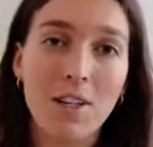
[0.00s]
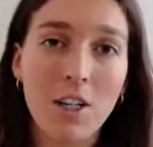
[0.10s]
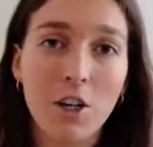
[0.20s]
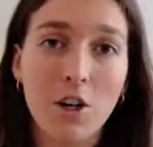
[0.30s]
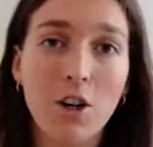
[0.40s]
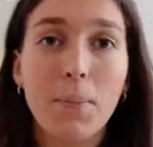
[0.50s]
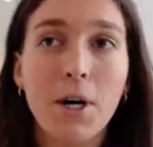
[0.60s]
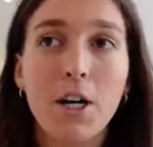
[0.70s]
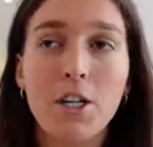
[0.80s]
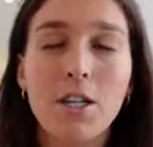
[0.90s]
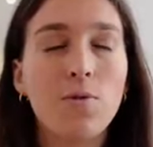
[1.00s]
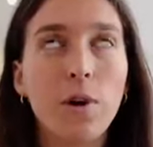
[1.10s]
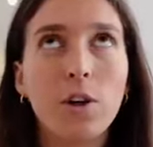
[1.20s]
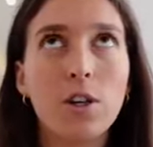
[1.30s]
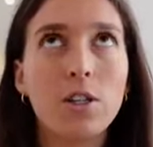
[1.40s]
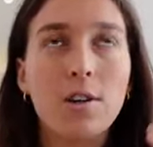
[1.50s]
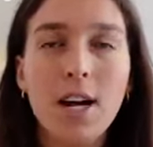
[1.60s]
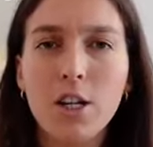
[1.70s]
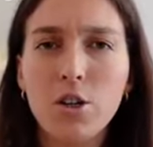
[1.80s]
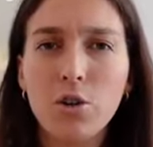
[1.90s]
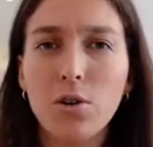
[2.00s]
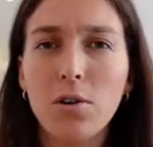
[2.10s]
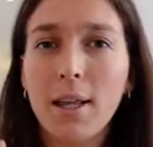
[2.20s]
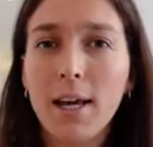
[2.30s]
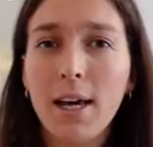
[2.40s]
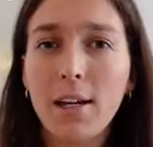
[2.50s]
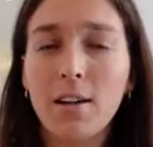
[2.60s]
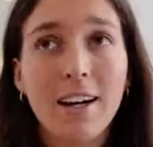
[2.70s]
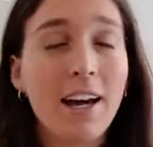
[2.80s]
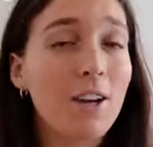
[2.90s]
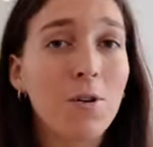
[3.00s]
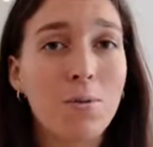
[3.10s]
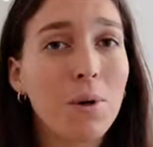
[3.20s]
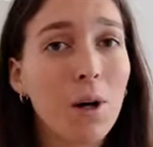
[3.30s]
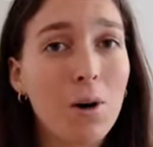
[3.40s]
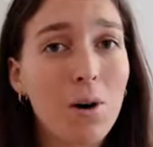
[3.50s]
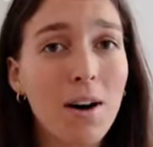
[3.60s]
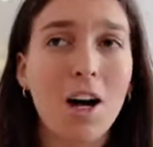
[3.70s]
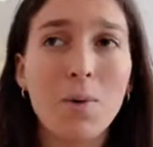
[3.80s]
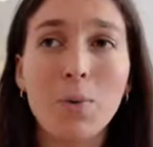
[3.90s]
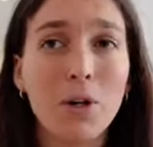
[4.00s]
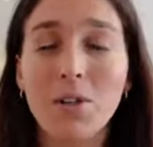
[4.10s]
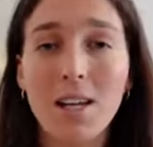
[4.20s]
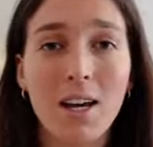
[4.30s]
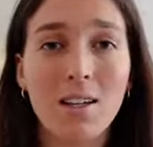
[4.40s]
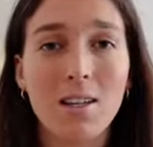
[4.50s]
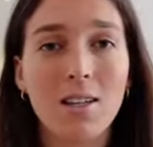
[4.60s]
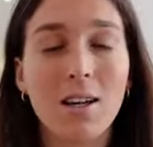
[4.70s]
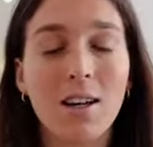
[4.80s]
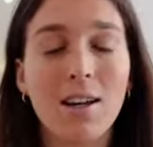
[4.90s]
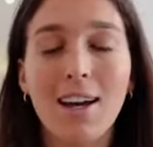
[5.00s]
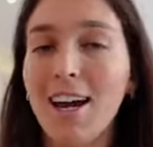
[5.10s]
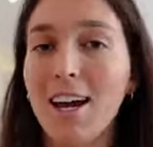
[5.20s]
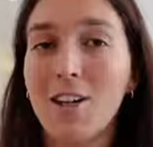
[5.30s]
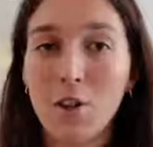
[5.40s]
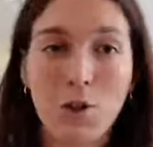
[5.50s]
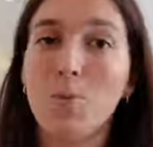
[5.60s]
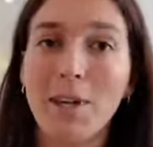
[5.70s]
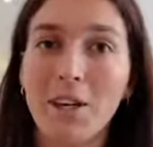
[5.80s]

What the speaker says: video, but focus natural, plain, kind of raw, unprocessed, and you should be